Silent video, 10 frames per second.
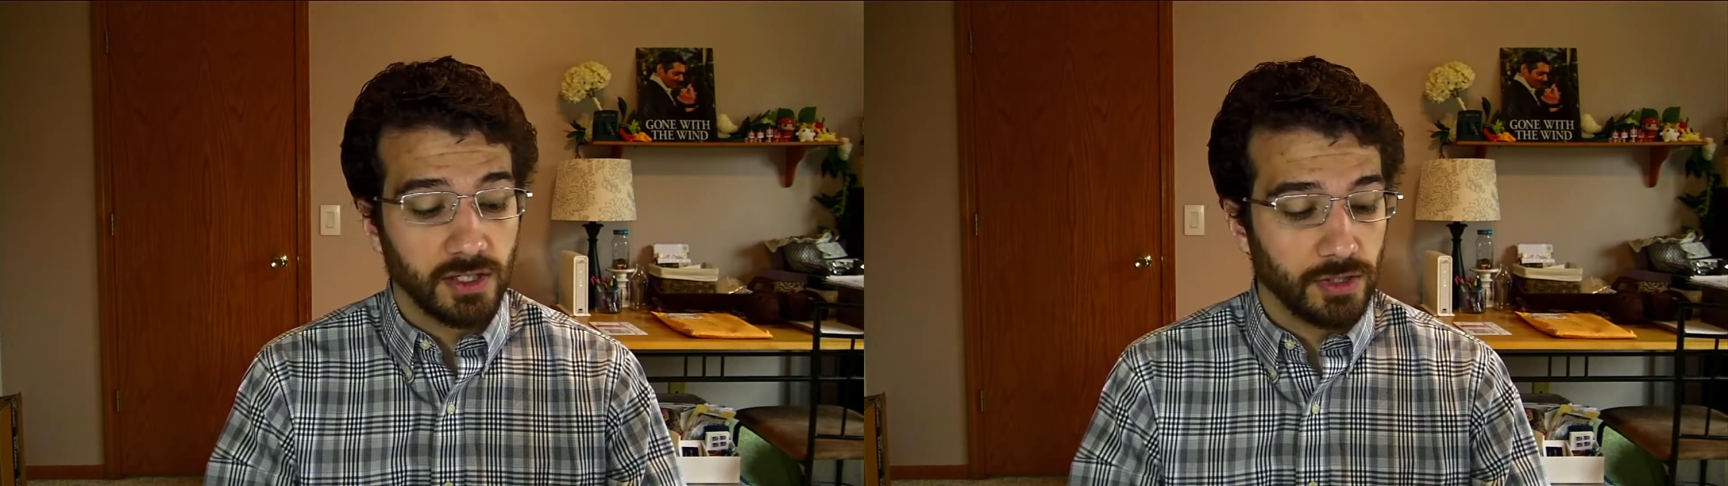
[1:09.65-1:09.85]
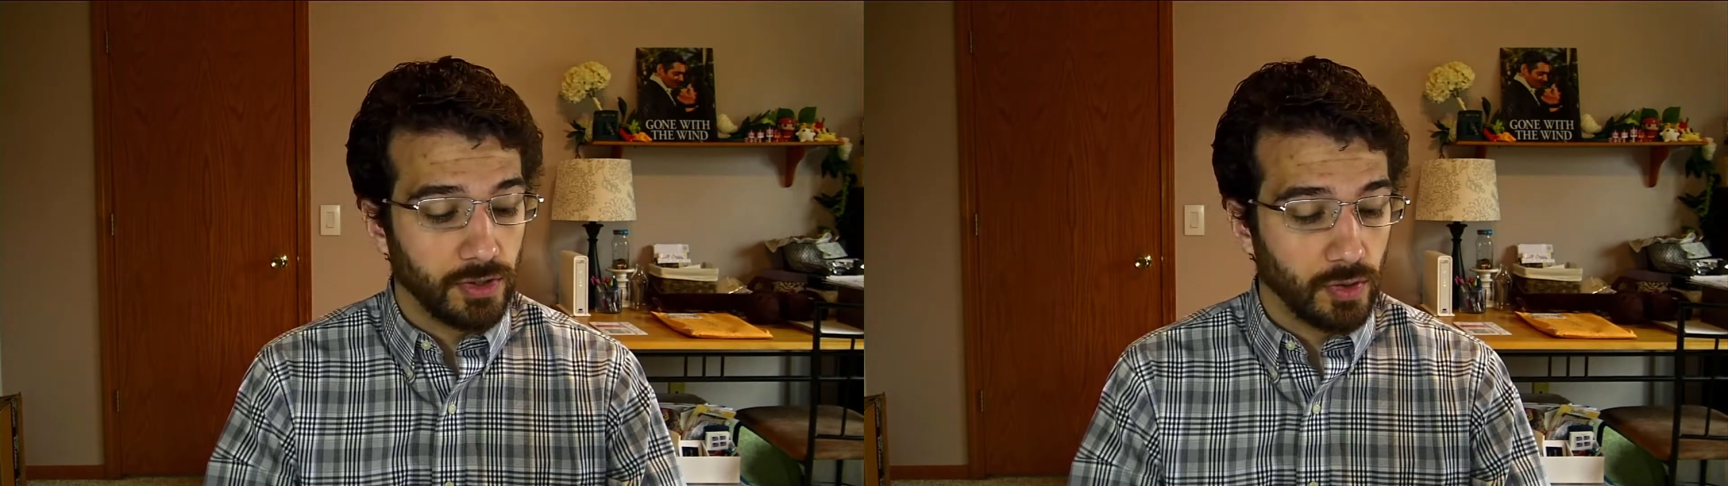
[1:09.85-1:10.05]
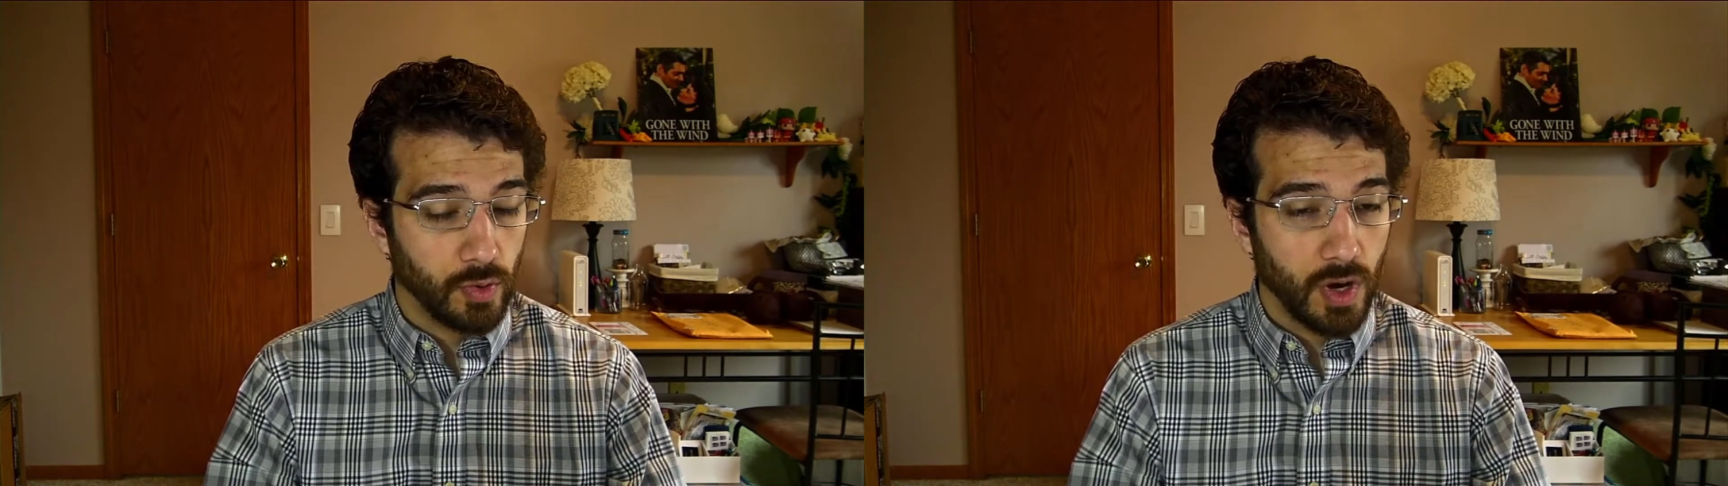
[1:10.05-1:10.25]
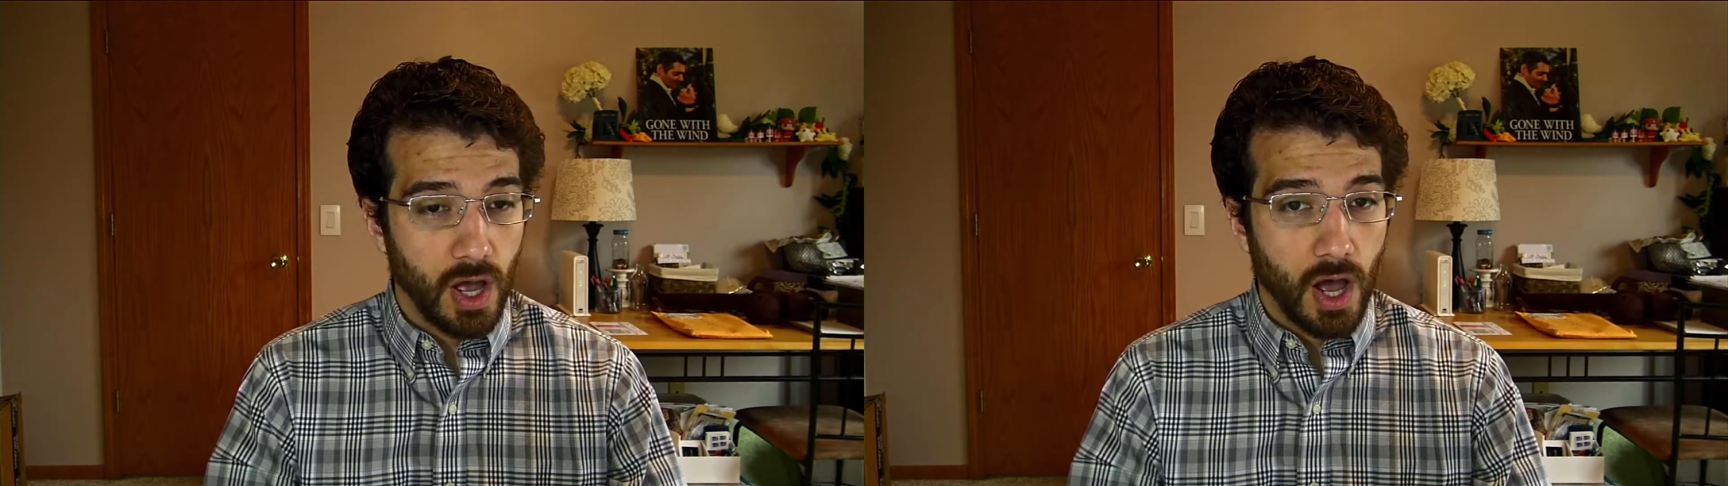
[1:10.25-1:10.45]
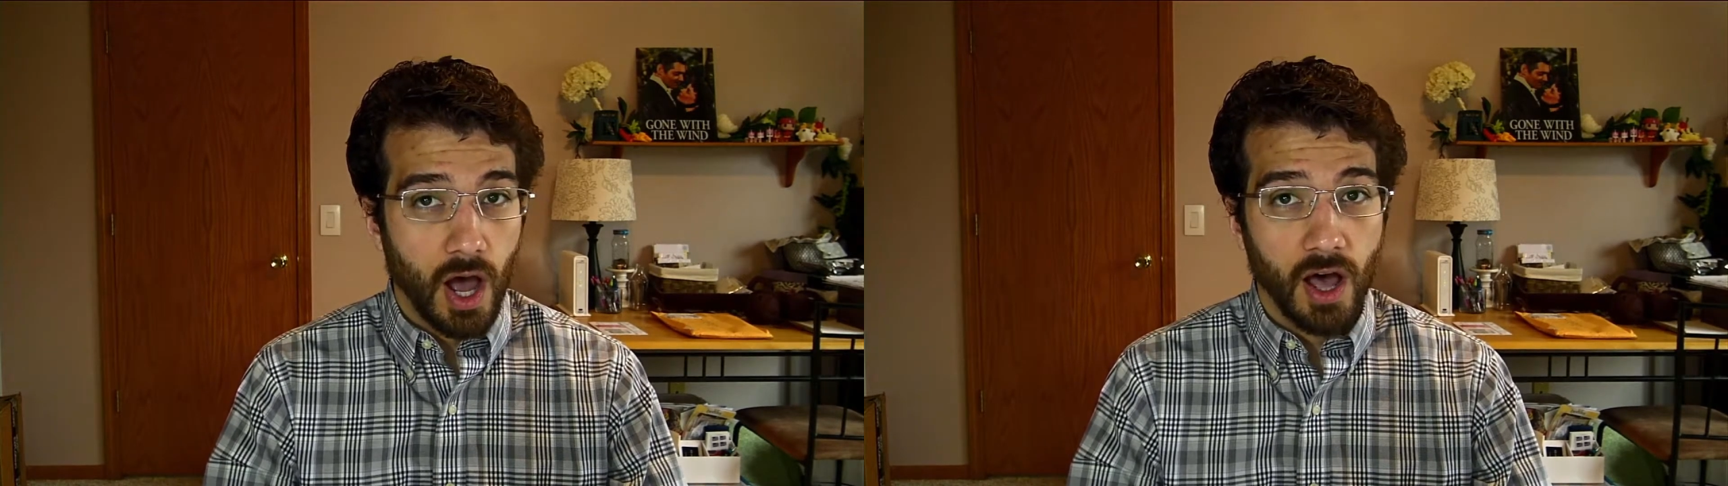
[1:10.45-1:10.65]
to
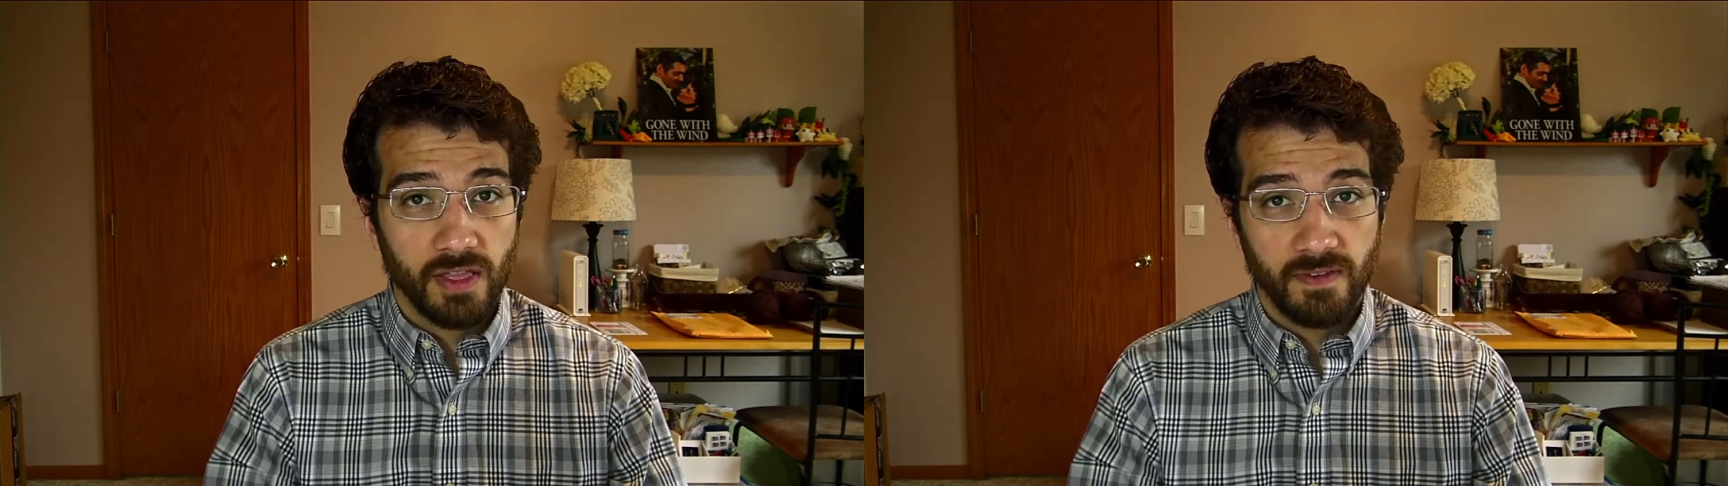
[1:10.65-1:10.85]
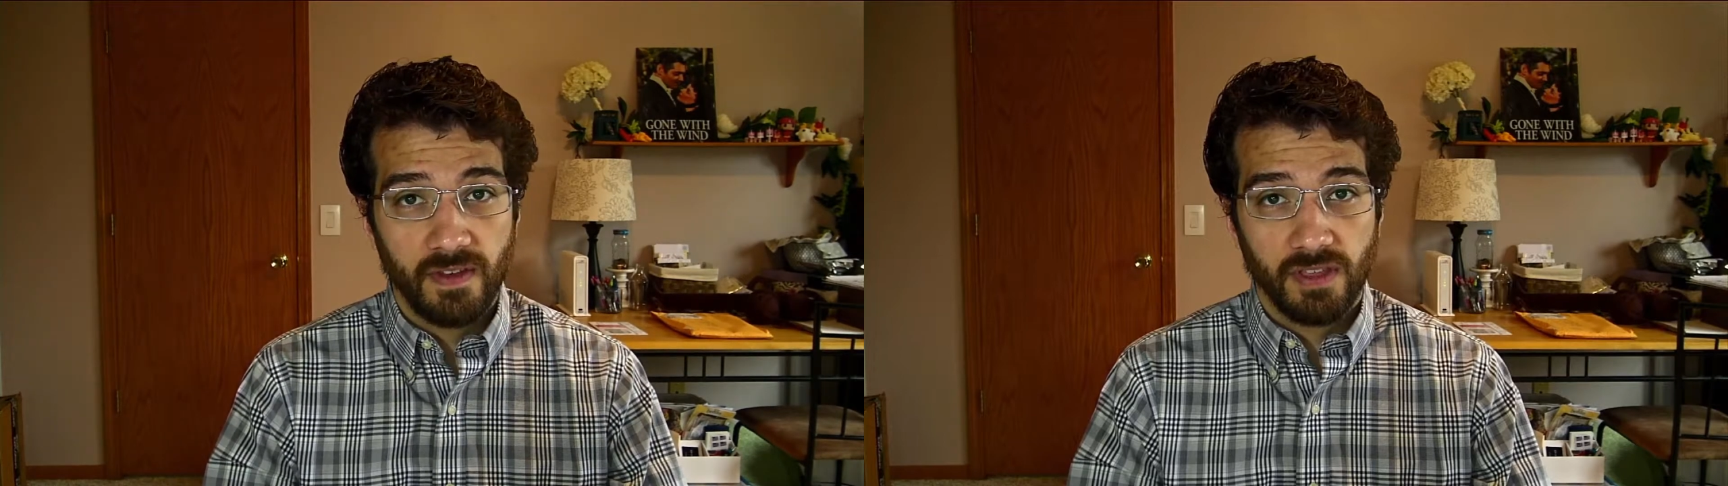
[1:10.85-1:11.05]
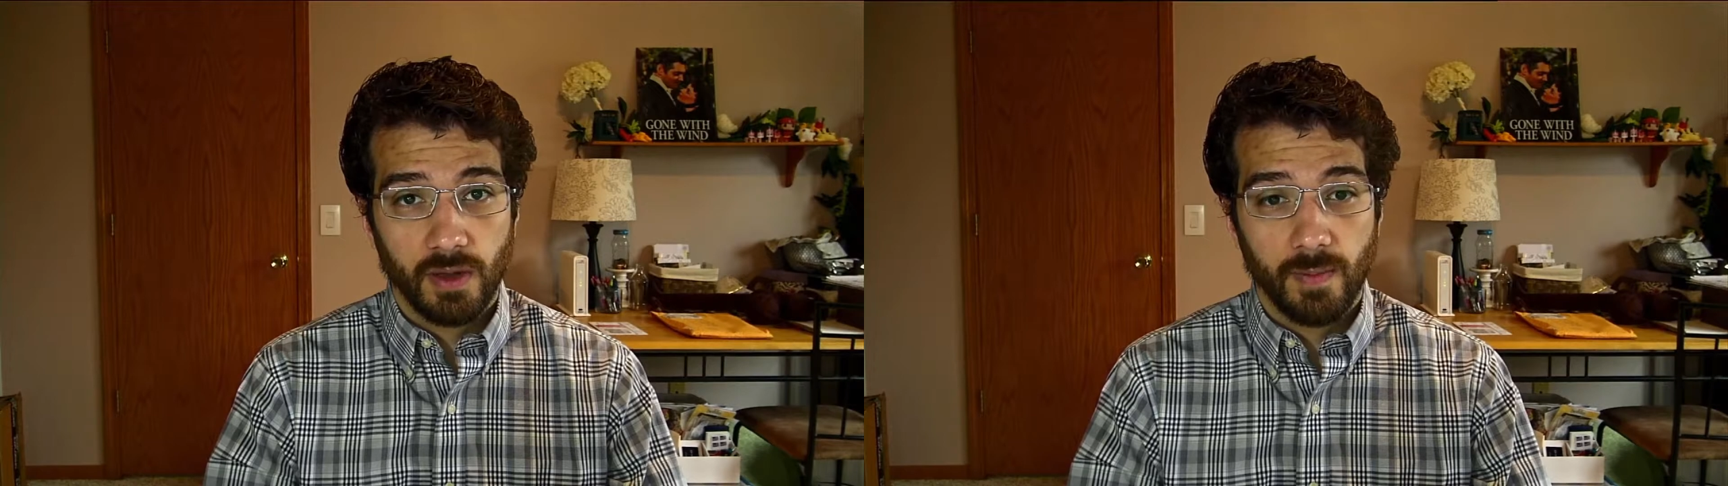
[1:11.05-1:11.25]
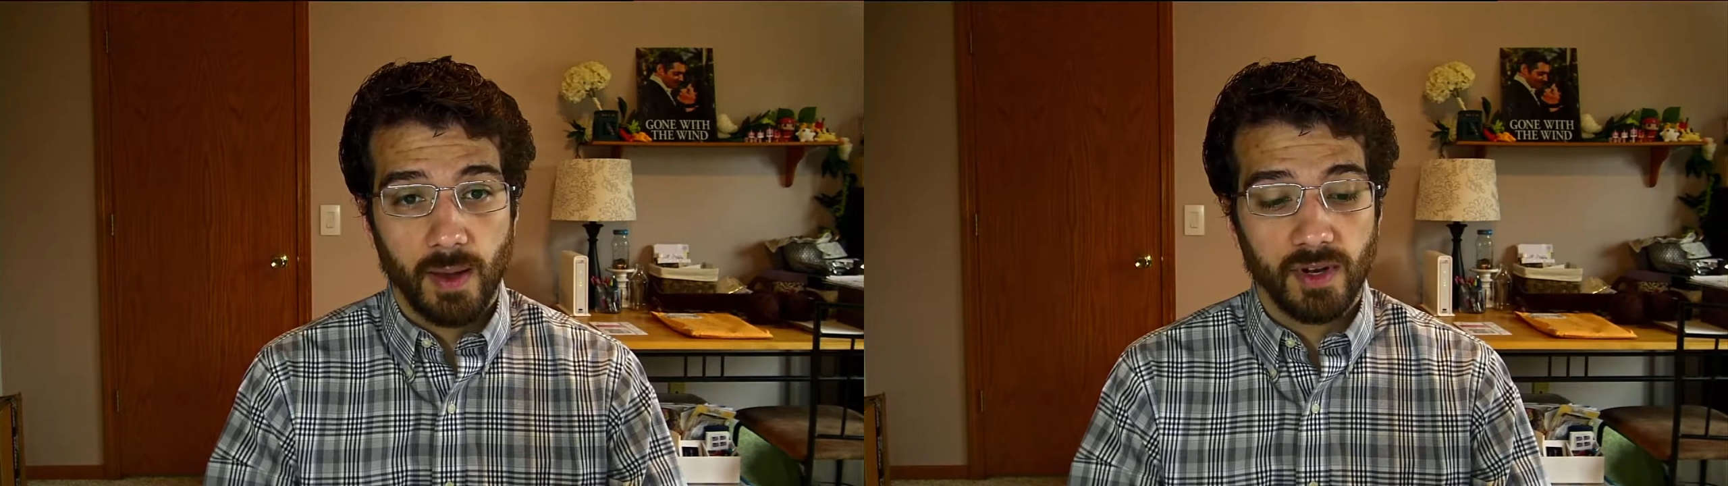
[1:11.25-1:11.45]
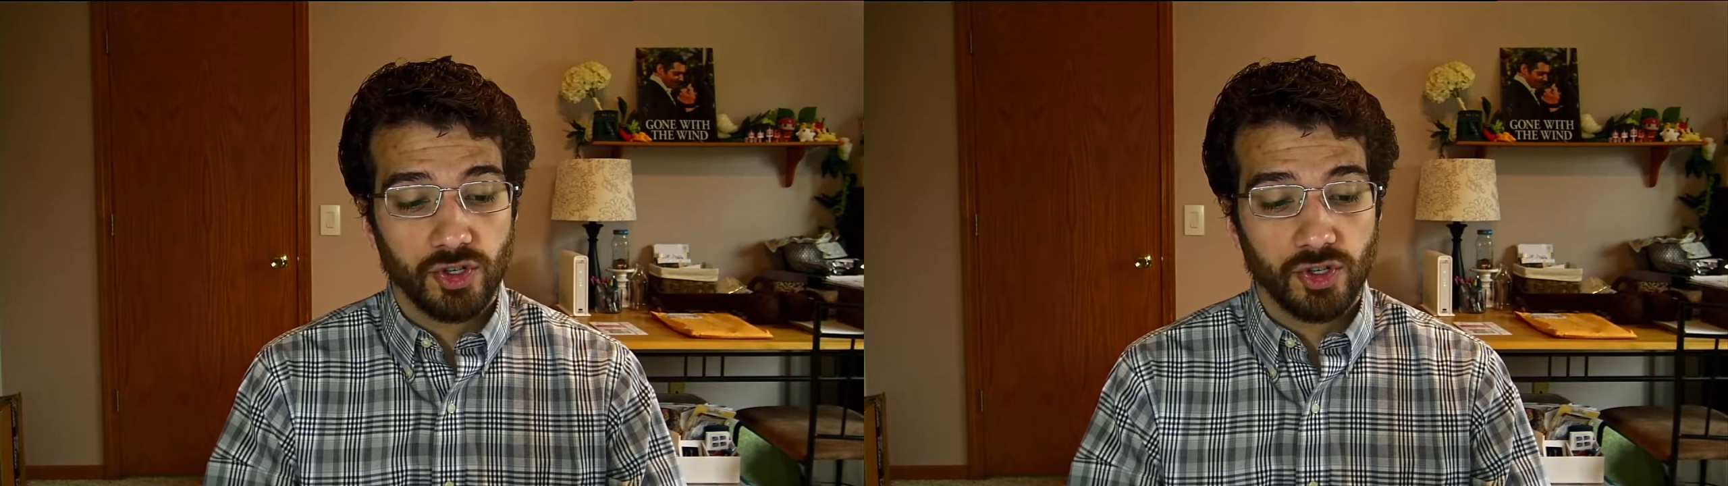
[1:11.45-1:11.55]
the fifth commandment,